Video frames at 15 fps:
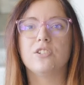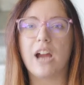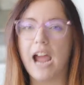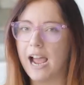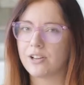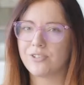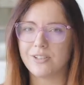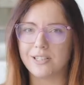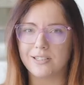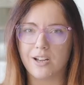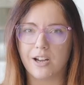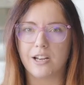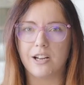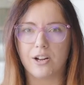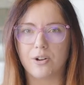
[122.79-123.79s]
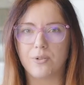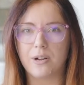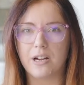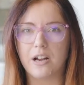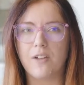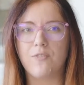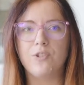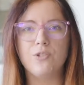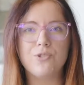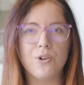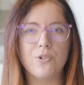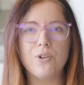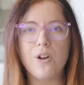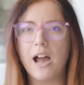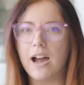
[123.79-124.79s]
you're actually starting a career. If you
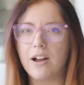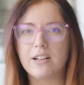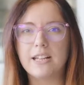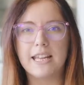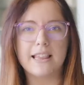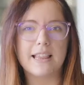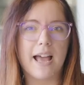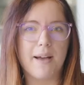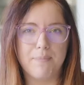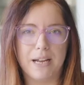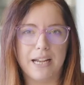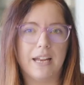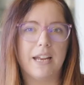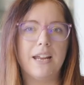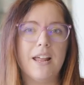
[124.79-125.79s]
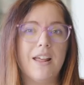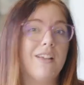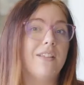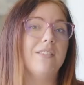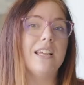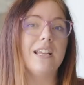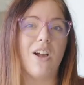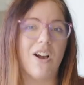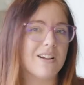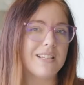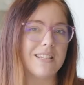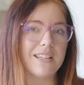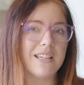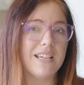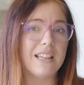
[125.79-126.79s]
don't know how to get that money, then
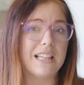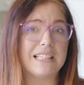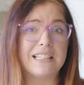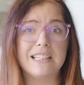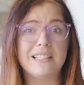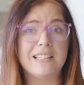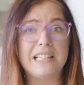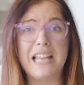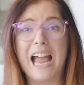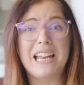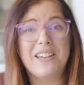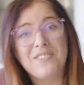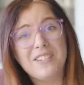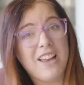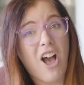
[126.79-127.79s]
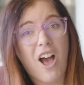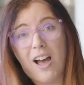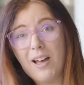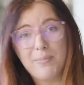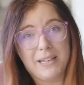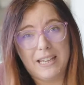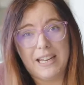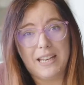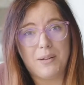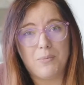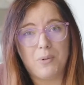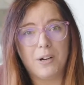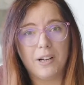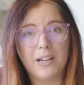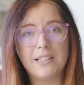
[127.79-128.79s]
honestly, this is not even a hobby
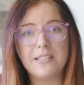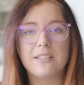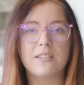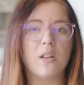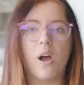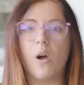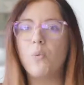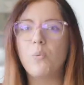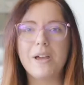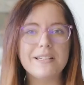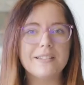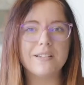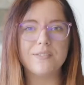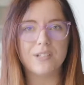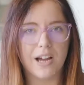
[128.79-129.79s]
anymore. It's a waste of